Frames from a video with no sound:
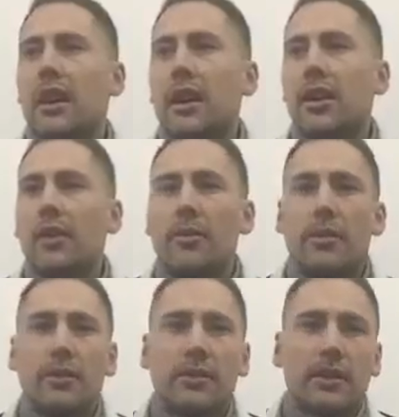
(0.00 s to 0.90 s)
A lot of
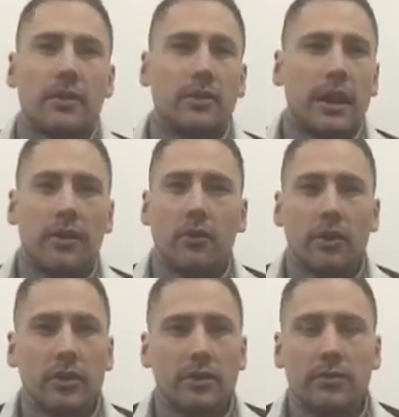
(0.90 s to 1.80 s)
people have said, Gav,
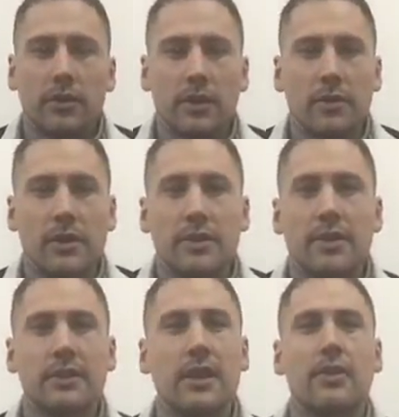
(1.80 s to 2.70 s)
why do you put so many
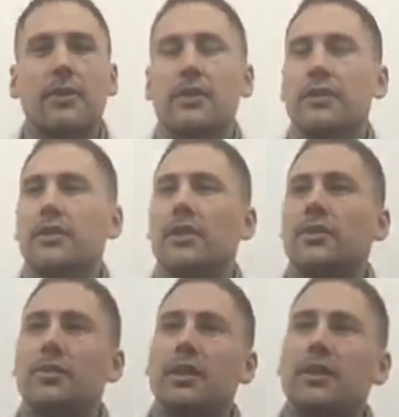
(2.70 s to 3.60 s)
selfies on
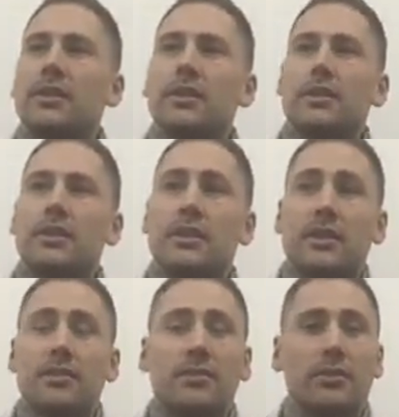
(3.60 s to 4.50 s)
social media? It's
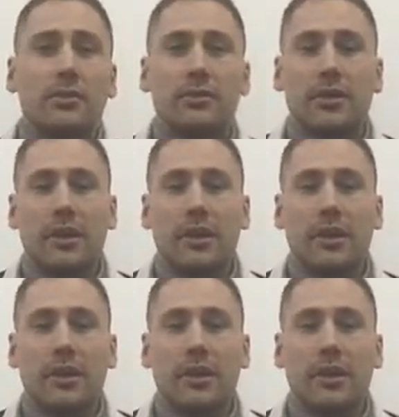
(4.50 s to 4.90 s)
simple.